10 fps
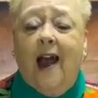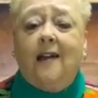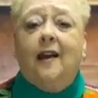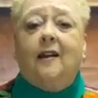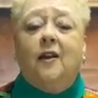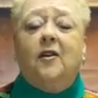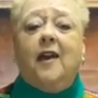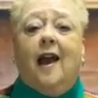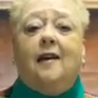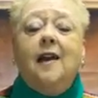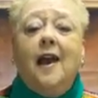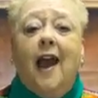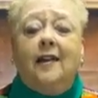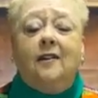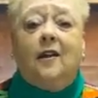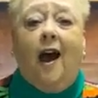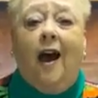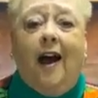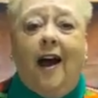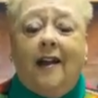Hallelujah. And
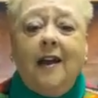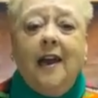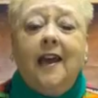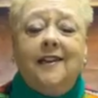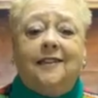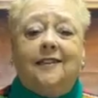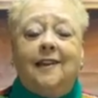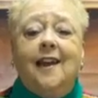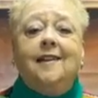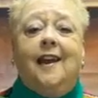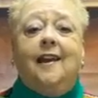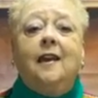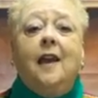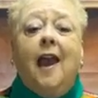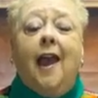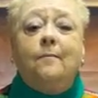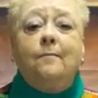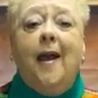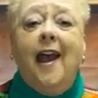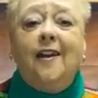God is sending
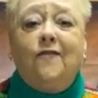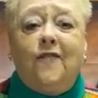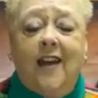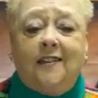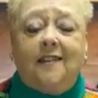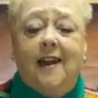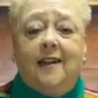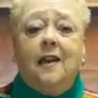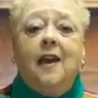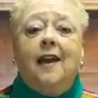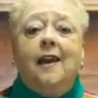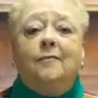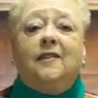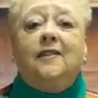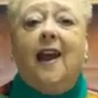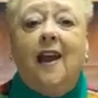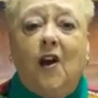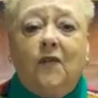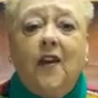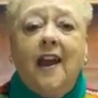and manifesting
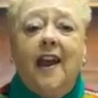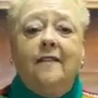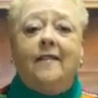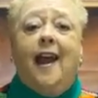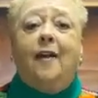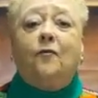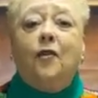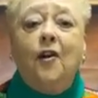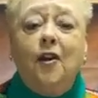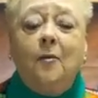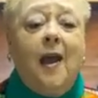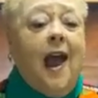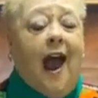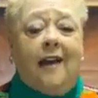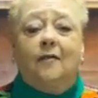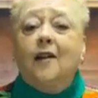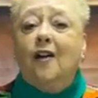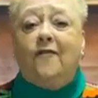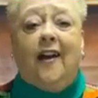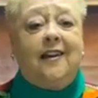himself in that room. I don't
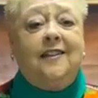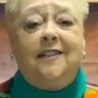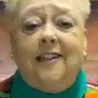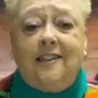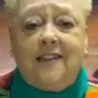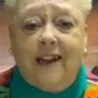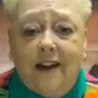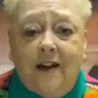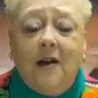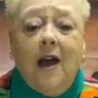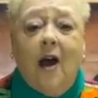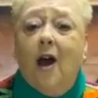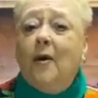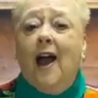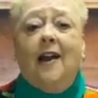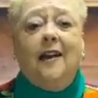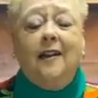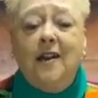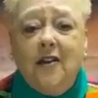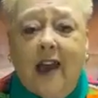know if I can sit still. Oh,
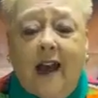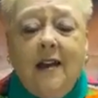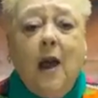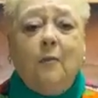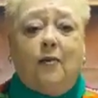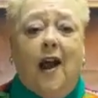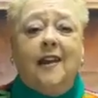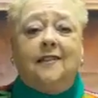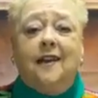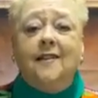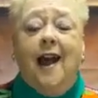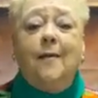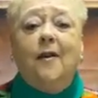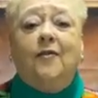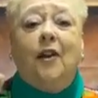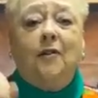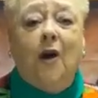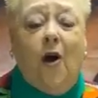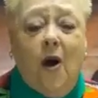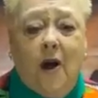hallelujah. Praise the name of the
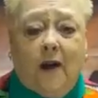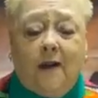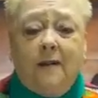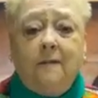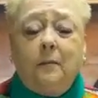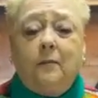Lord.